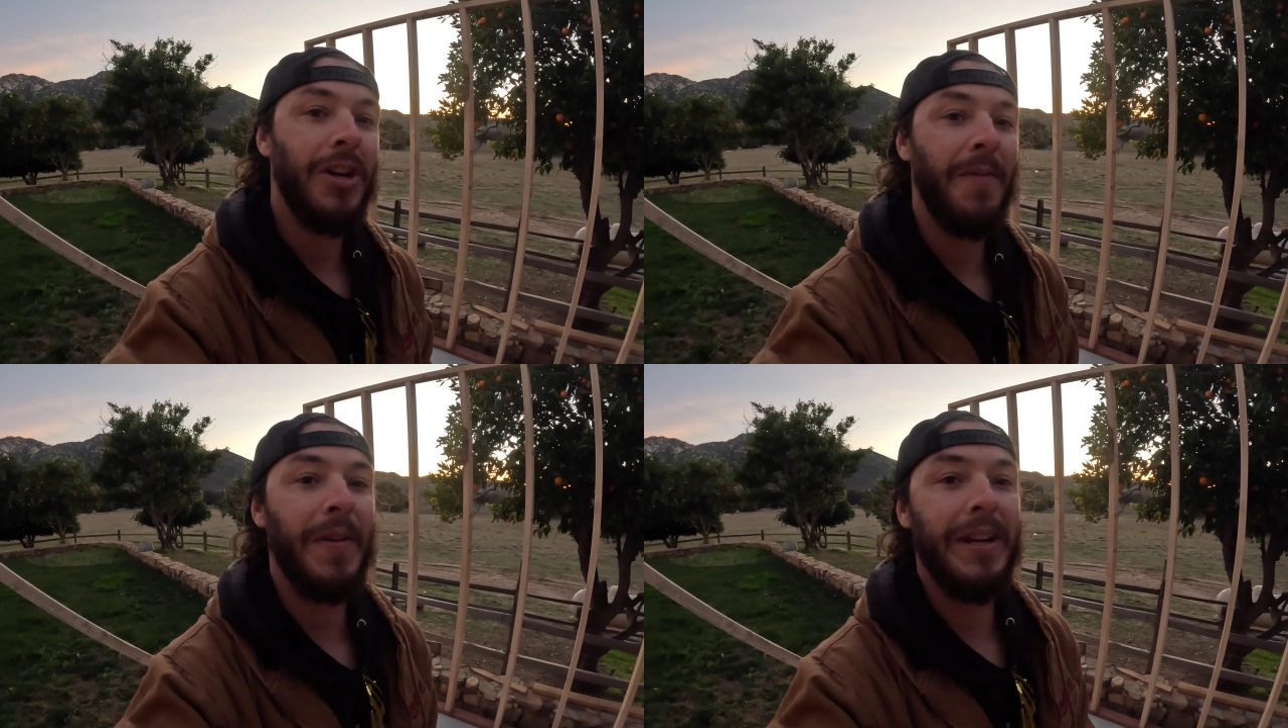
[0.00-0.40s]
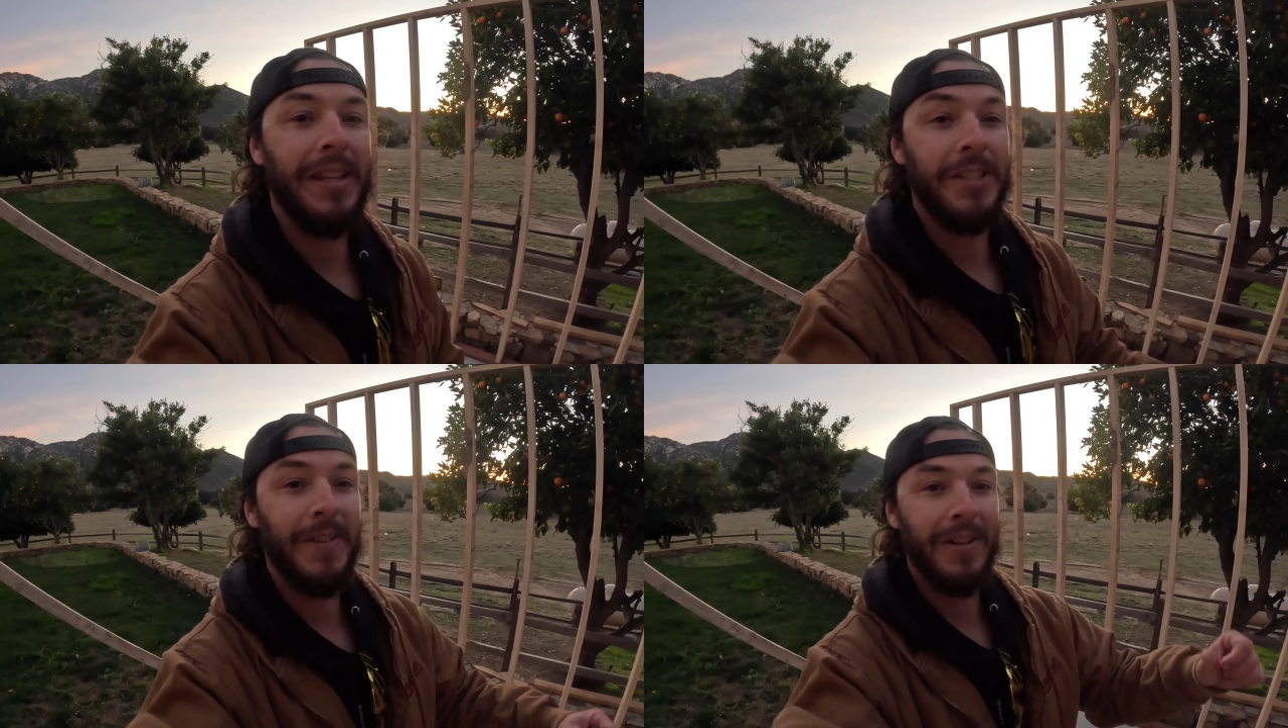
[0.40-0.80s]
Don't forget to
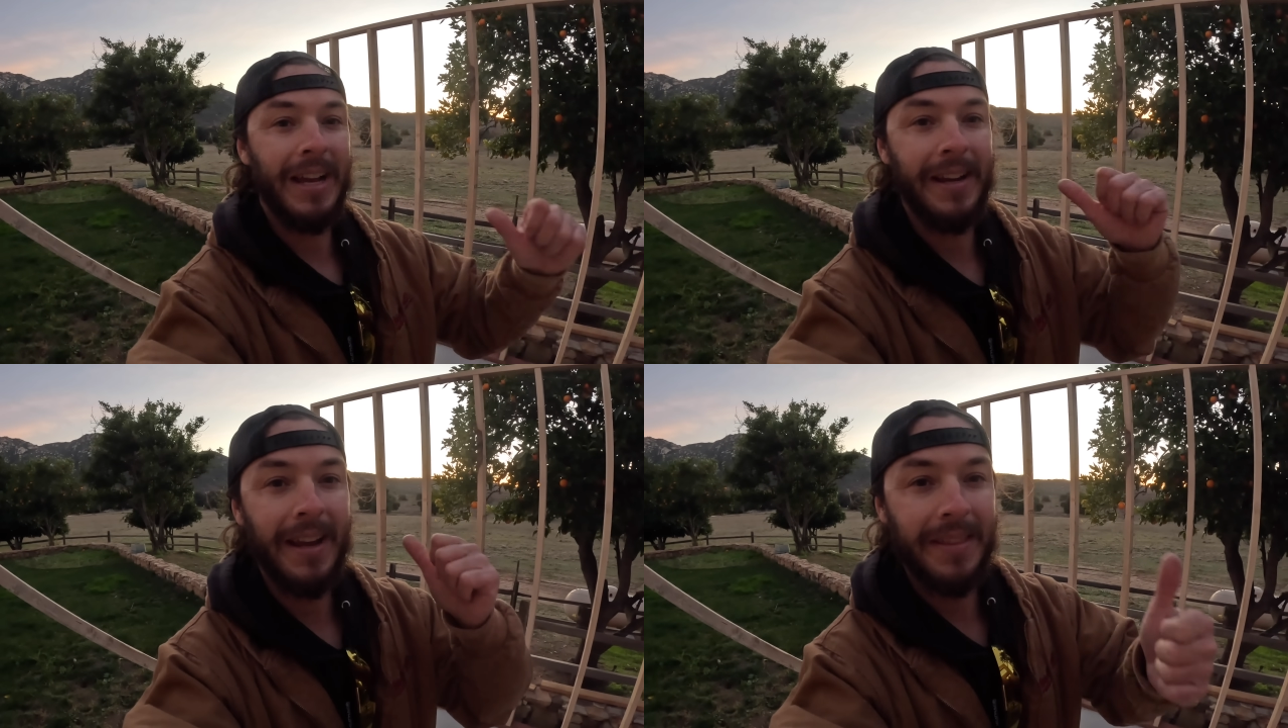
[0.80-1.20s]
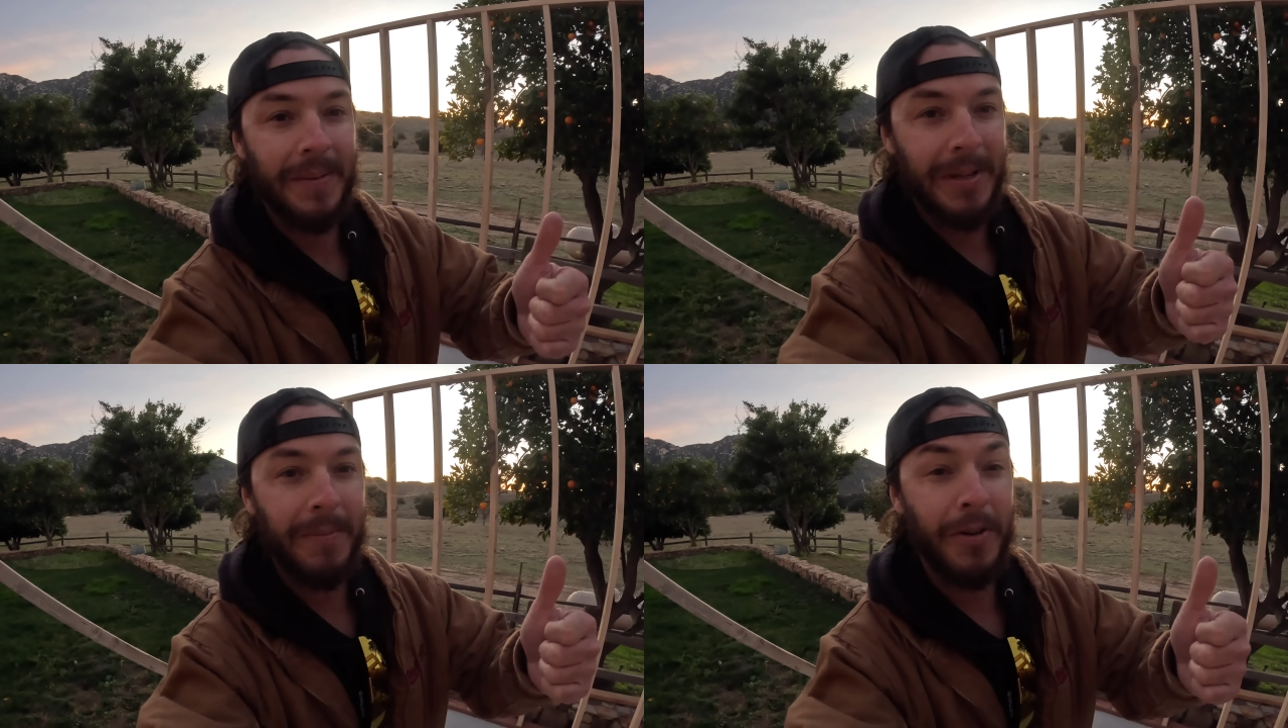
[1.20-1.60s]
give this video a like and hit a
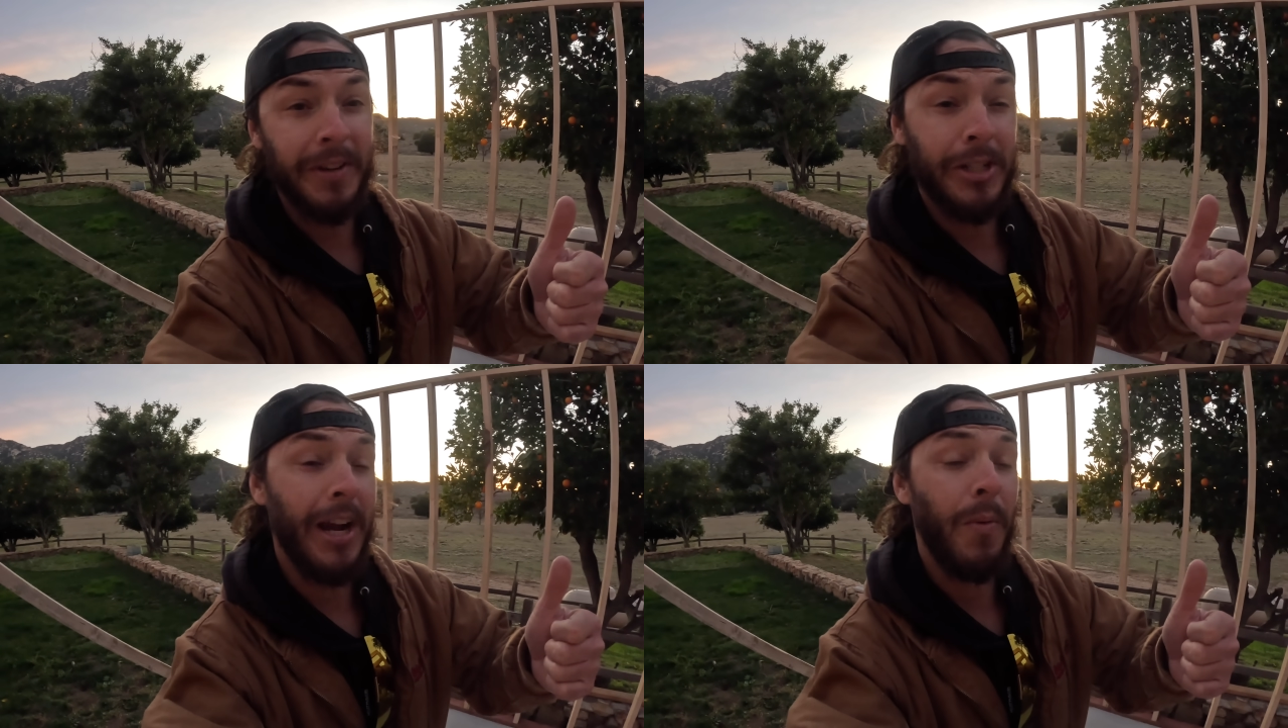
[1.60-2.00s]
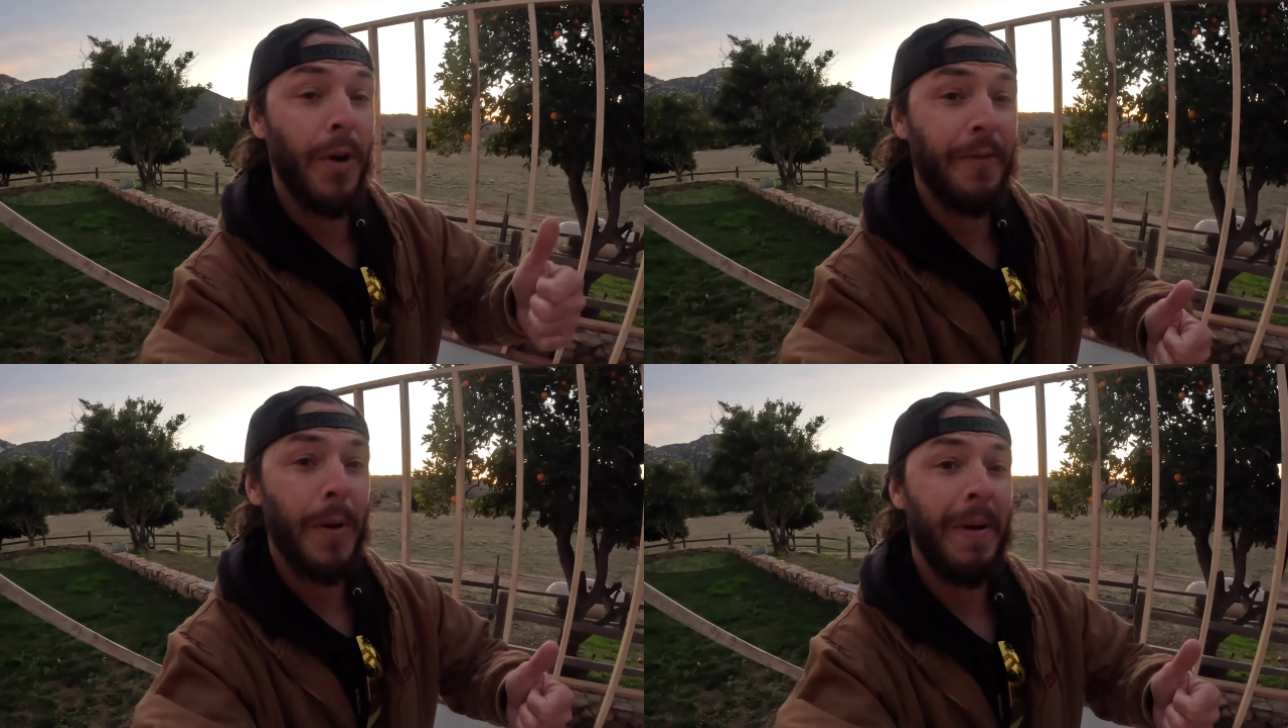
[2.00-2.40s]
thumbs up. Don't forget to check out
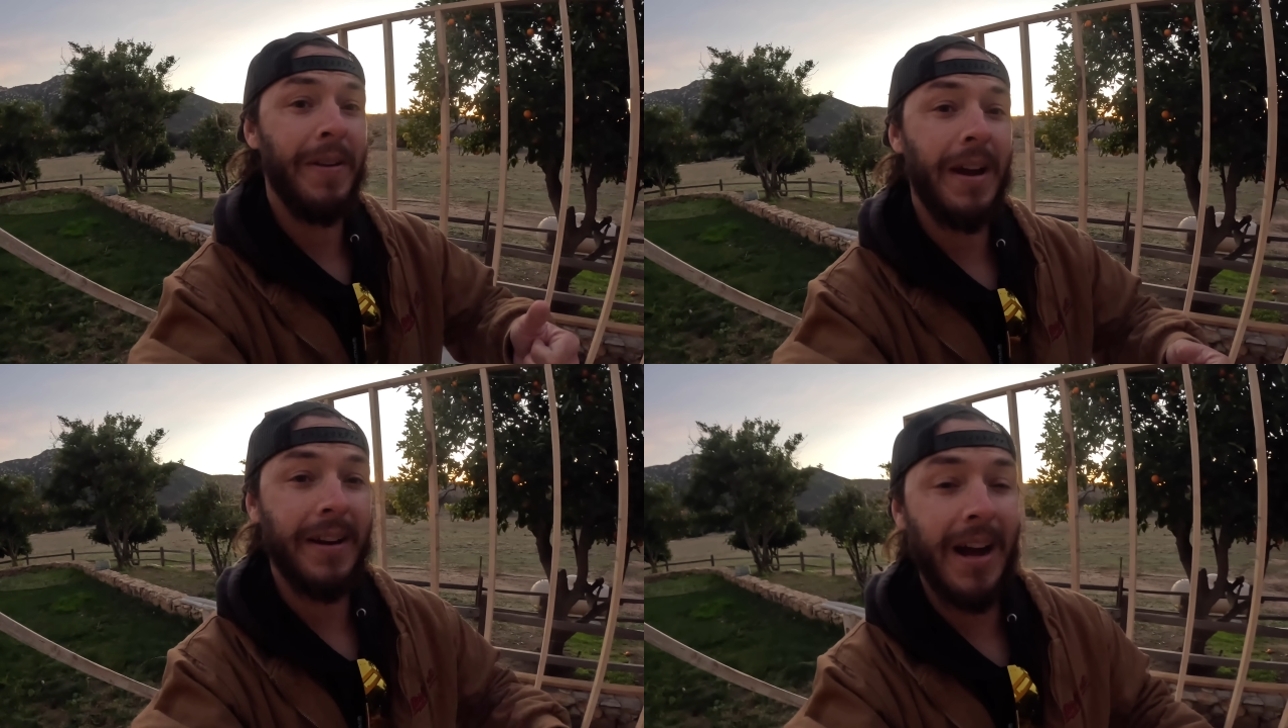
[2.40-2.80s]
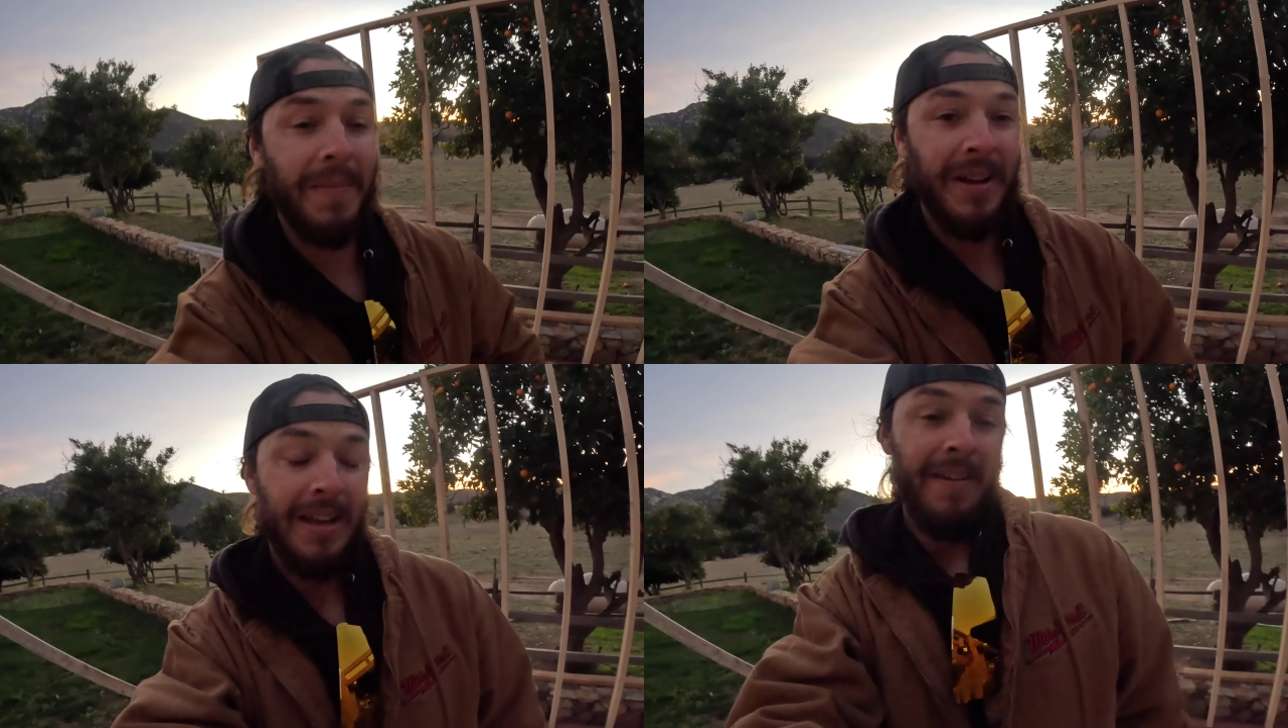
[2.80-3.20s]
workforitapparel.com.